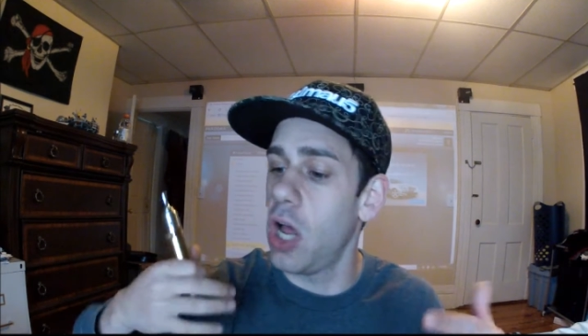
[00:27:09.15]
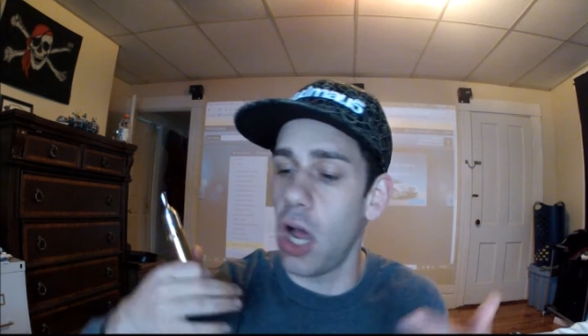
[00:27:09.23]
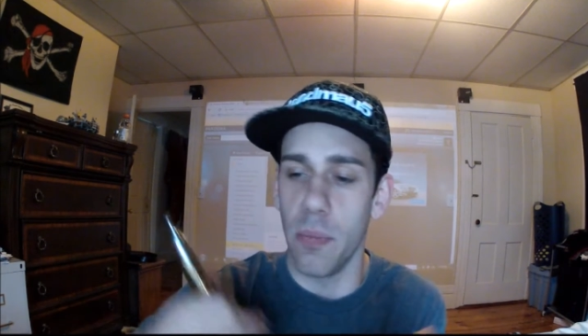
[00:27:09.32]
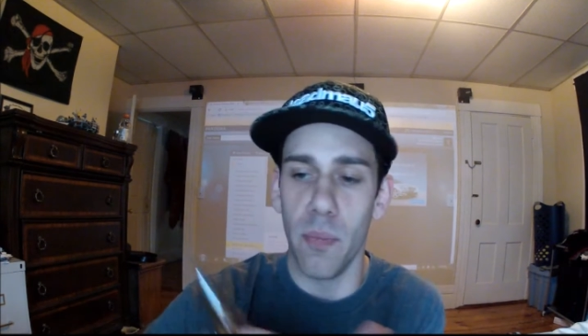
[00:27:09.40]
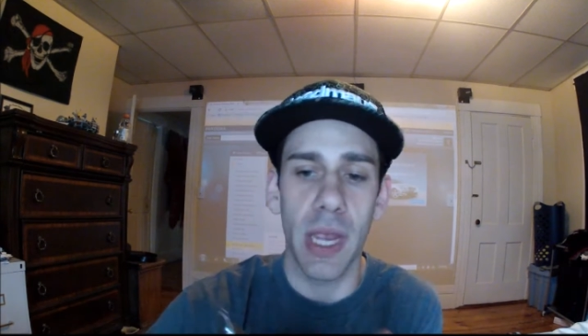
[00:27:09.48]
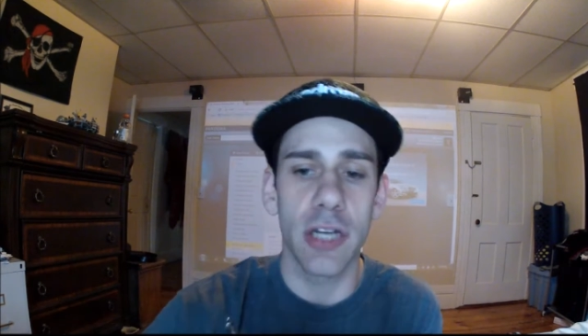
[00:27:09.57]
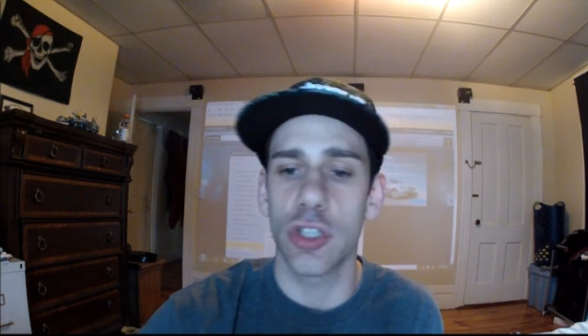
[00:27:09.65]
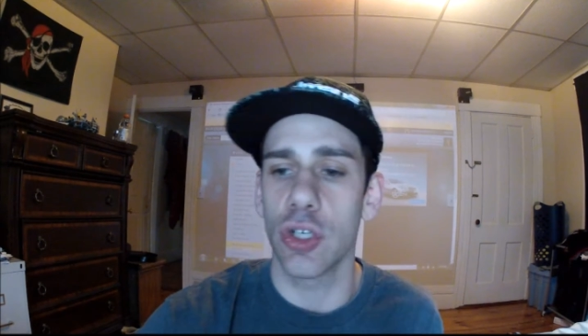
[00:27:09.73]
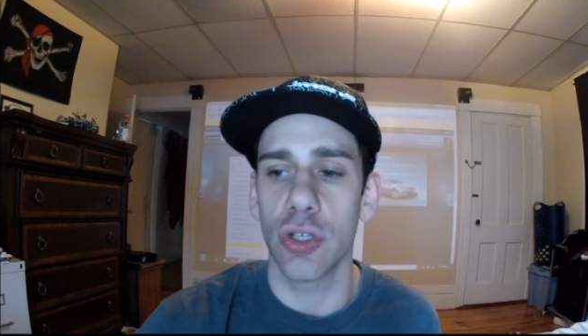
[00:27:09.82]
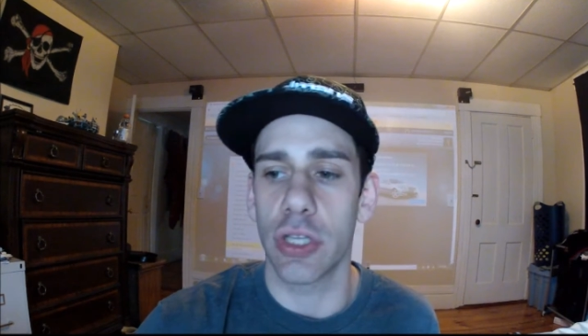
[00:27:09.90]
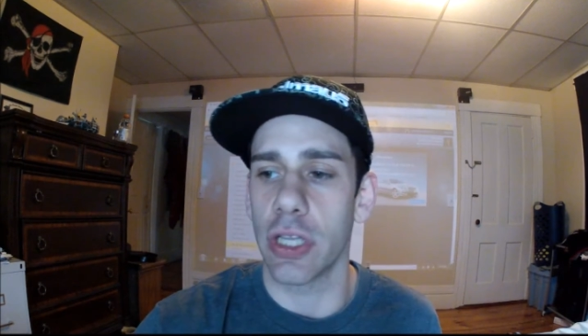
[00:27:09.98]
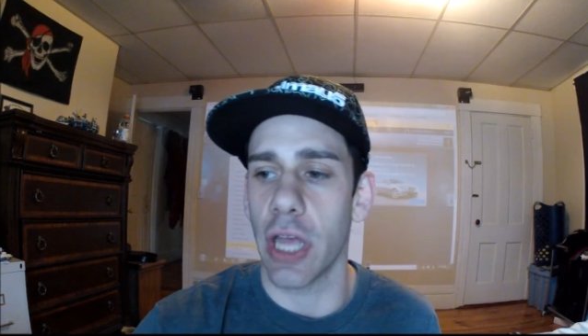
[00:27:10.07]
I make sure
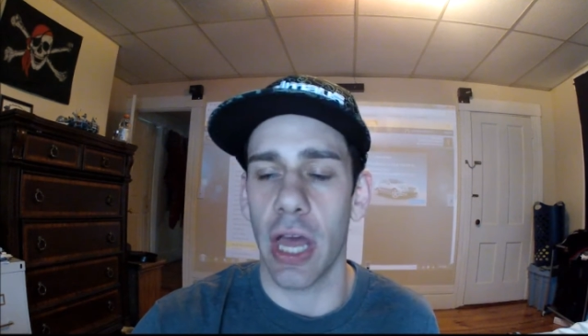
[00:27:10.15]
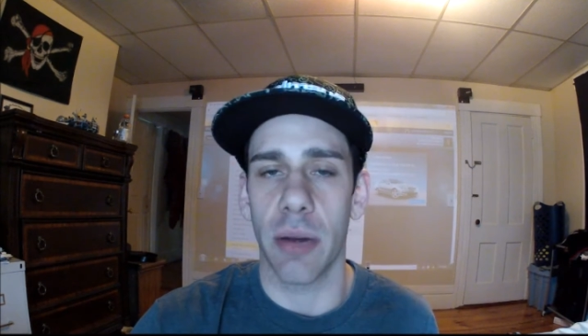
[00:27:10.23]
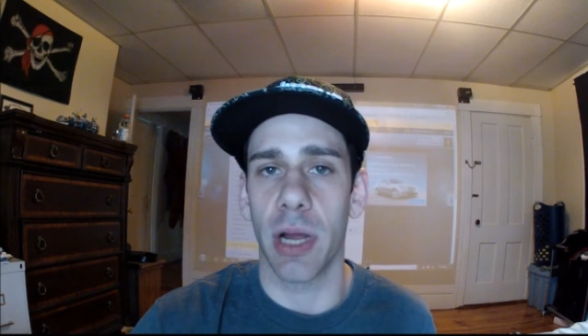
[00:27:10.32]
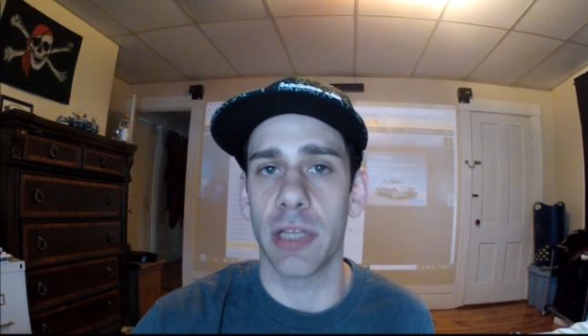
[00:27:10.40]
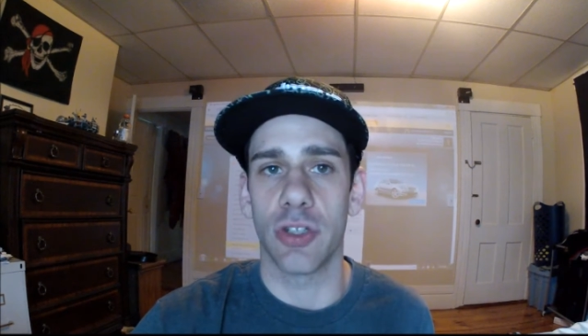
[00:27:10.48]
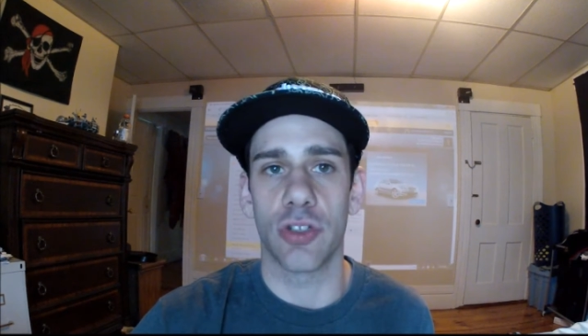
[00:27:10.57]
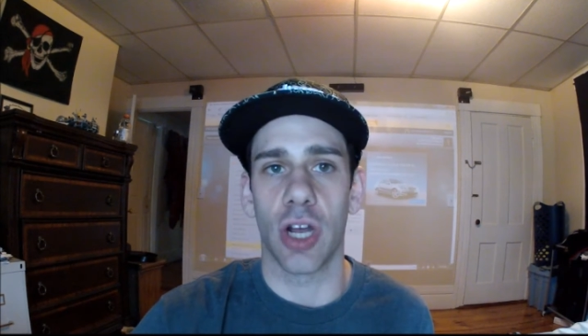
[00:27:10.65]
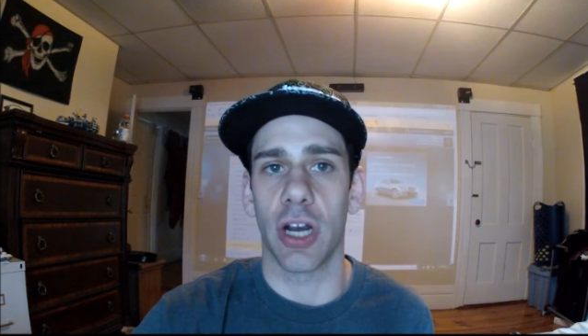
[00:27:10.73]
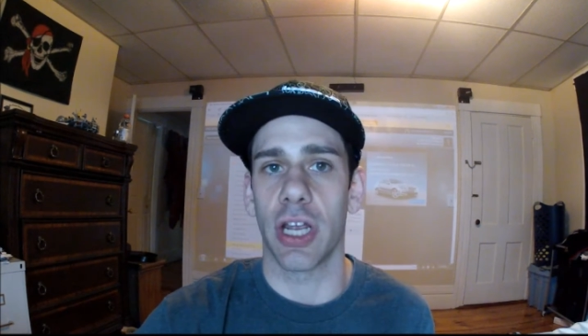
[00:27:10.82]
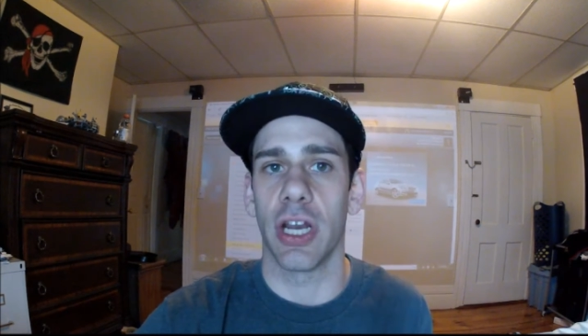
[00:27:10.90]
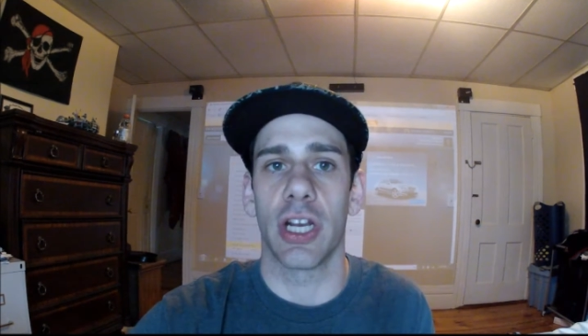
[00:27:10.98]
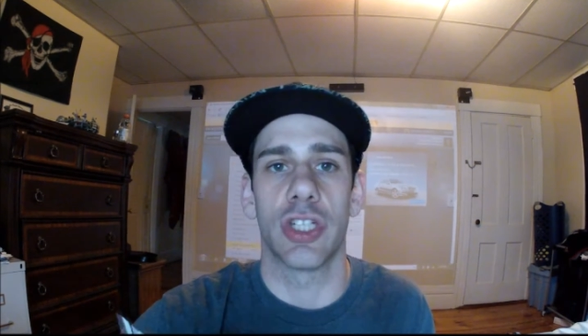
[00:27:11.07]
the atomizer's got a
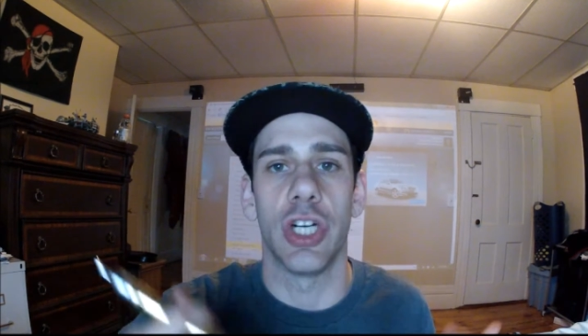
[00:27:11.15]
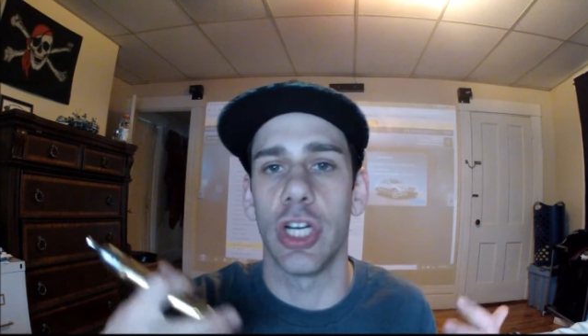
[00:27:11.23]
connection,